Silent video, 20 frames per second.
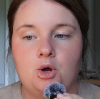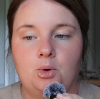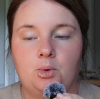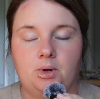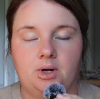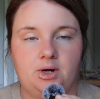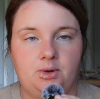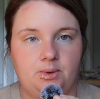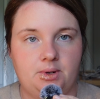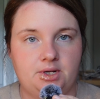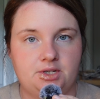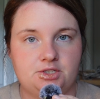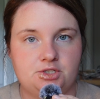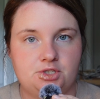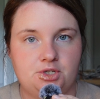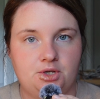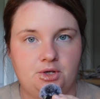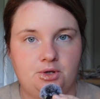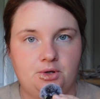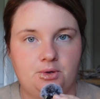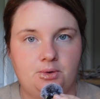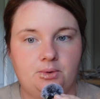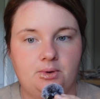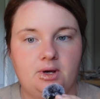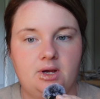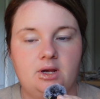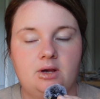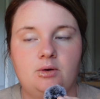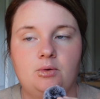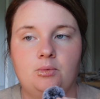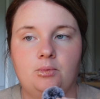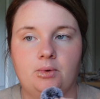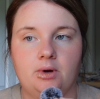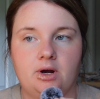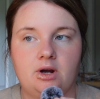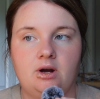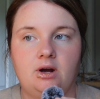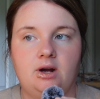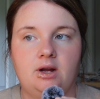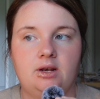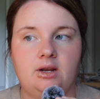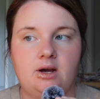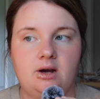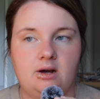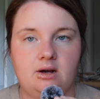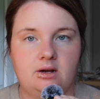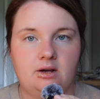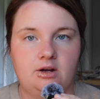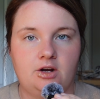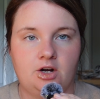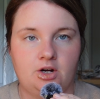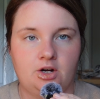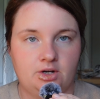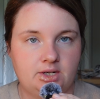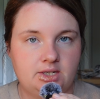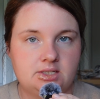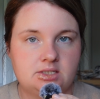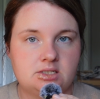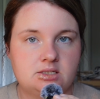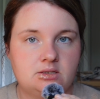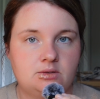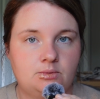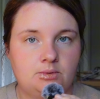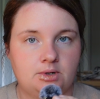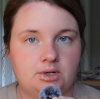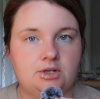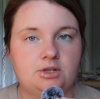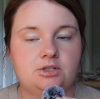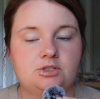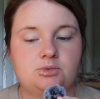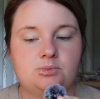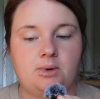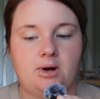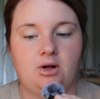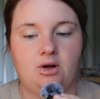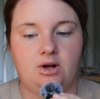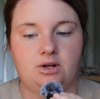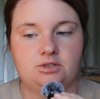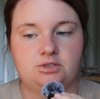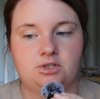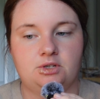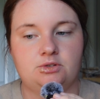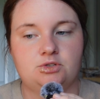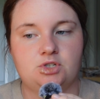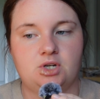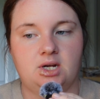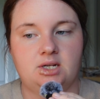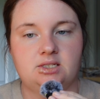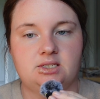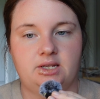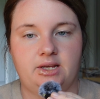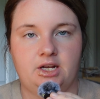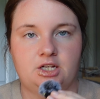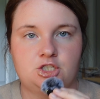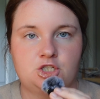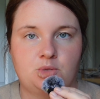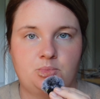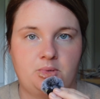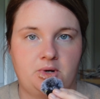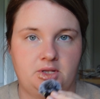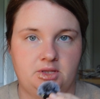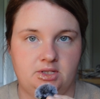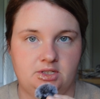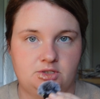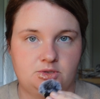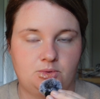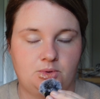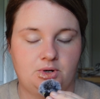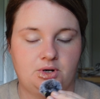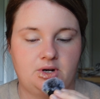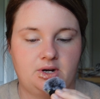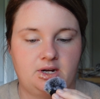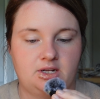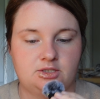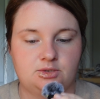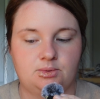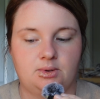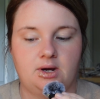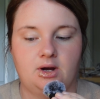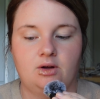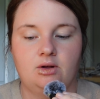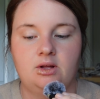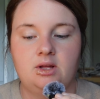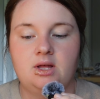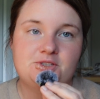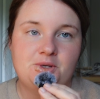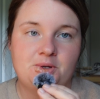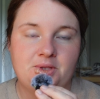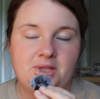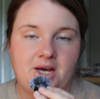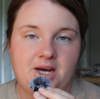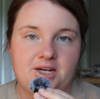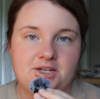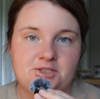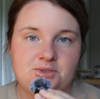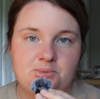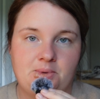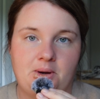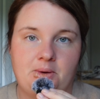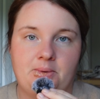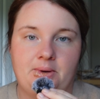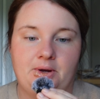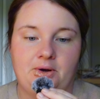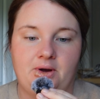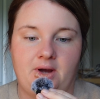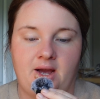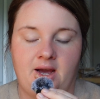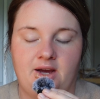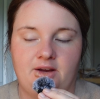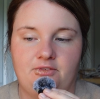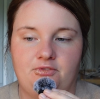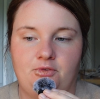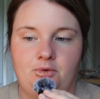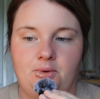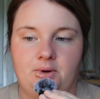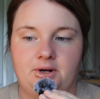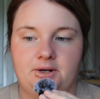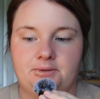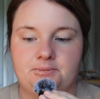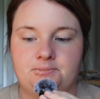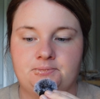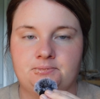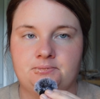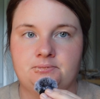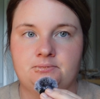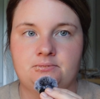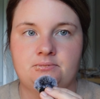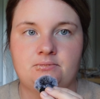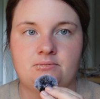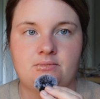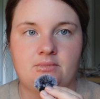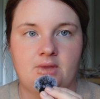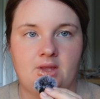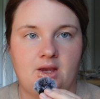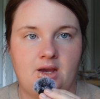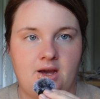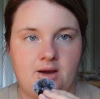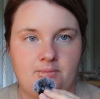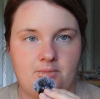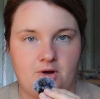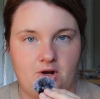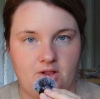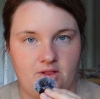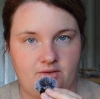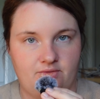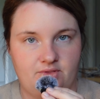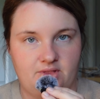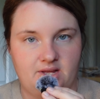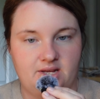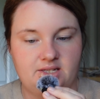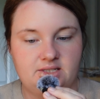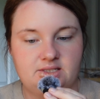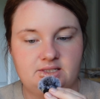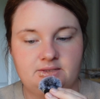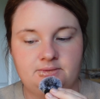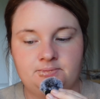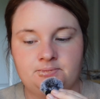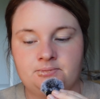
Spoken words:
we're going to work on current orders while also trying to catch up on this order as well. So that is where we are at for all of this.